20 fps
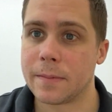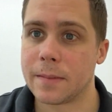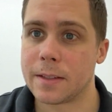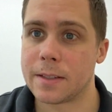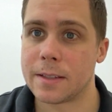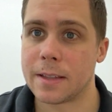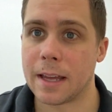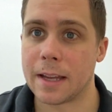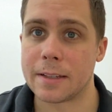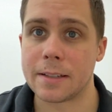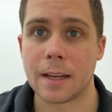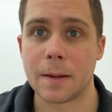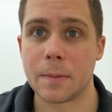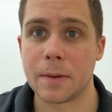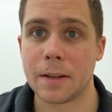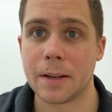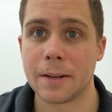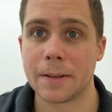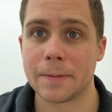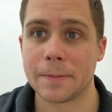It's that time
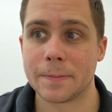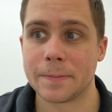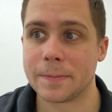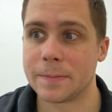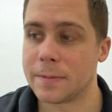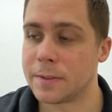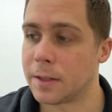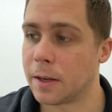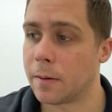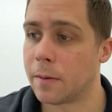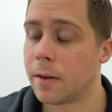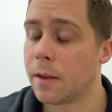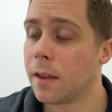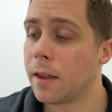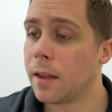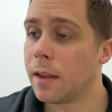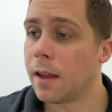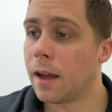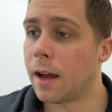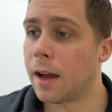of year. So
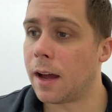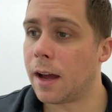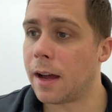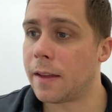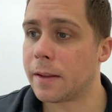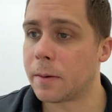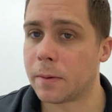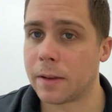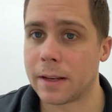I think we're